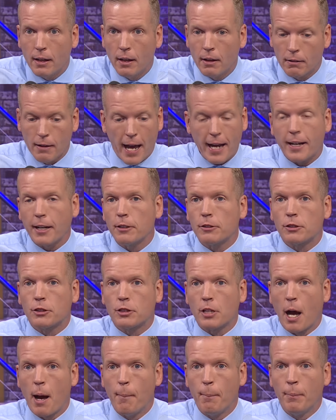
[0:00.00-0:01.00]
Like it's
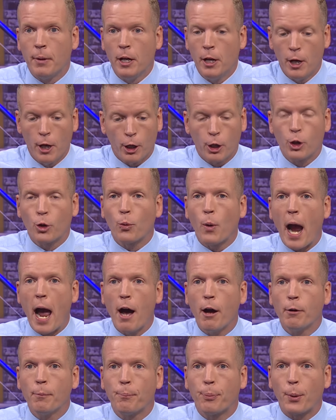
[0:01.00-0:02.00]
some
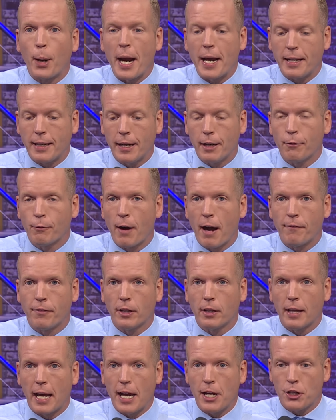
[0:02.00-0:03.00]
groundbreaking
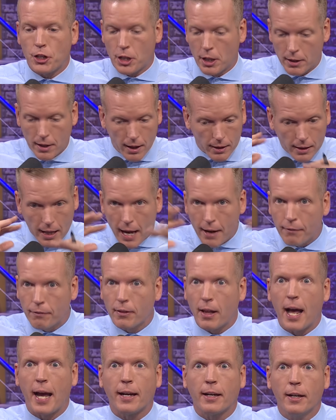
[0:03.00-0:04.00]
revelation that they've
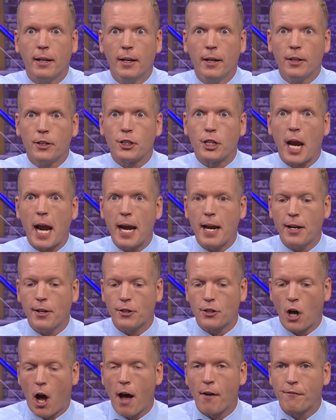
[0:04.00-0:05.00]
like
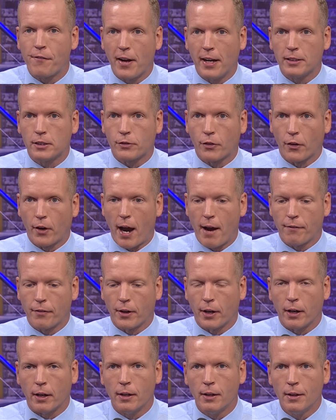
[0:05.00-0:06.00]
changed offense
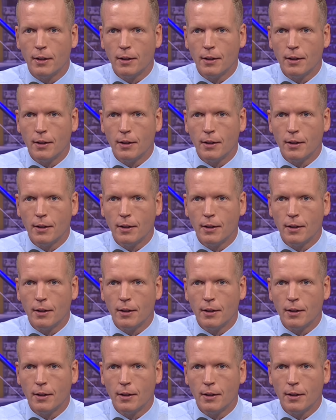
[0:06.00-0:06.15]
forever.